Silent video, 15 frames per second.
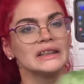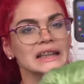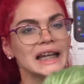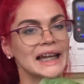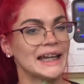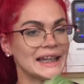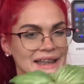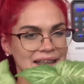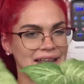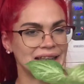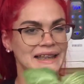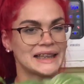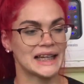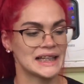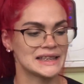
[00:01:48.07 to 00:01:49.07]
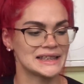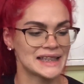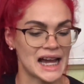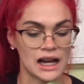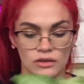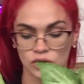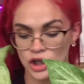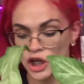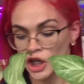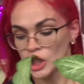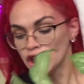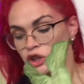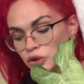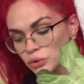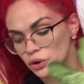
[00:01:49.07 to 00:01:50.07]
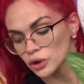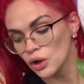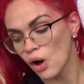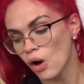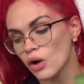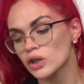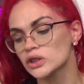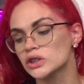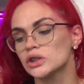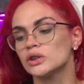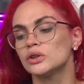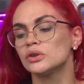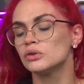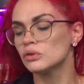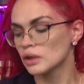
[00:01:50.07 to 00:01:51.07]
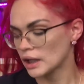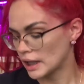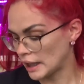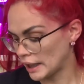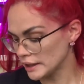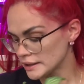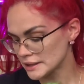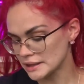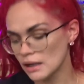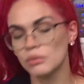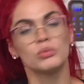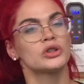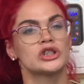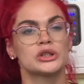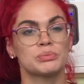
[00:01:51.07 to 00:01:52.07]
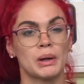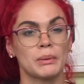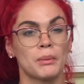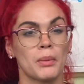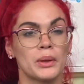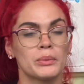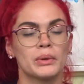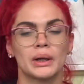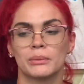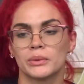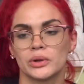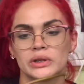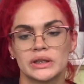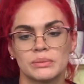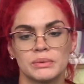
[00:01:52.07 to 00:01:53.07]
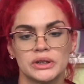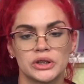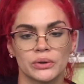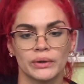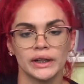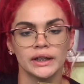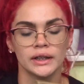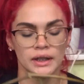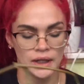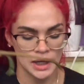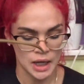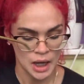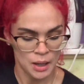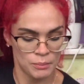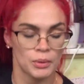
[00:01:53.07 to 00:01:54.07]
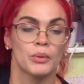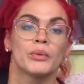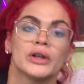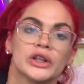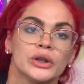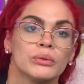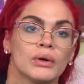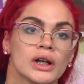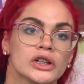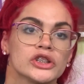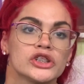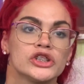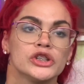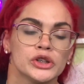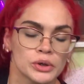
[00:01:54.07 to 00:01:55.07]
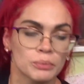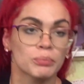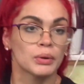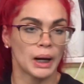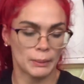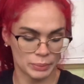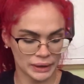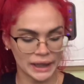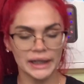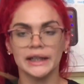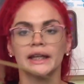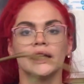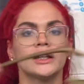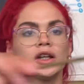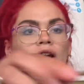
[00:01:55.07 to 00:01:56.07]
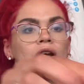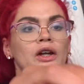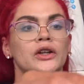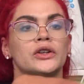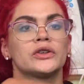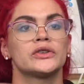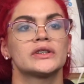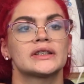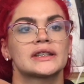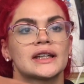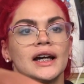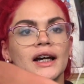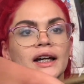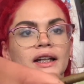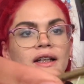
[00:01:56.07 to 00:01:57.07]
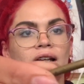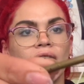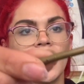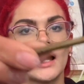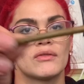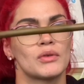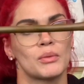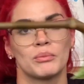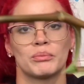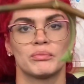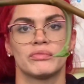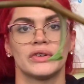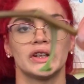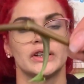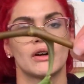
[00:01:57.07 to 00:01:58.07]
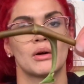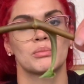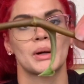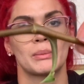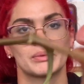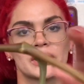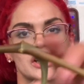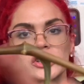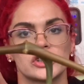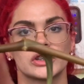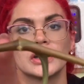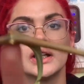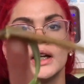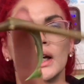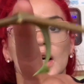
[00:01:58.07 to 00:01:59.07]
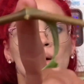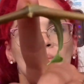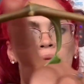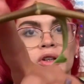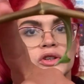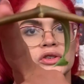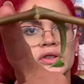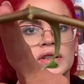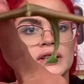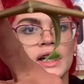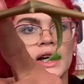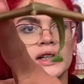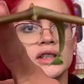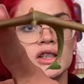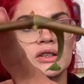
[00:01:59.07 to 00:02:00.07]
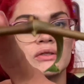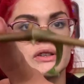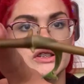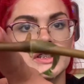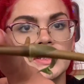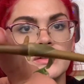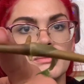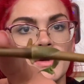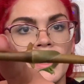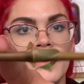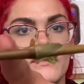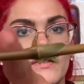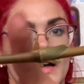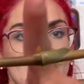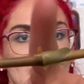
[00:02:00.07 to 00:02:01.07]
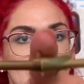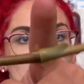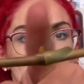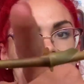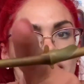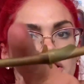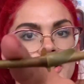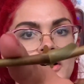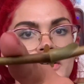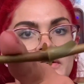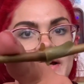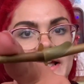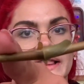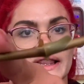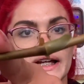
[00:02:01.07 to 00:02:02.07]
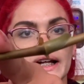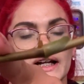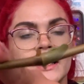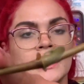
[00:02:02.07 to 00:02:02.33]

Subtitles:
hanging down. You could also cut some, which is probably what I'm going to be doing. But when you want to propagate it, you just cut. I have a video on propagation, but you just cut 2 inches above that node right there,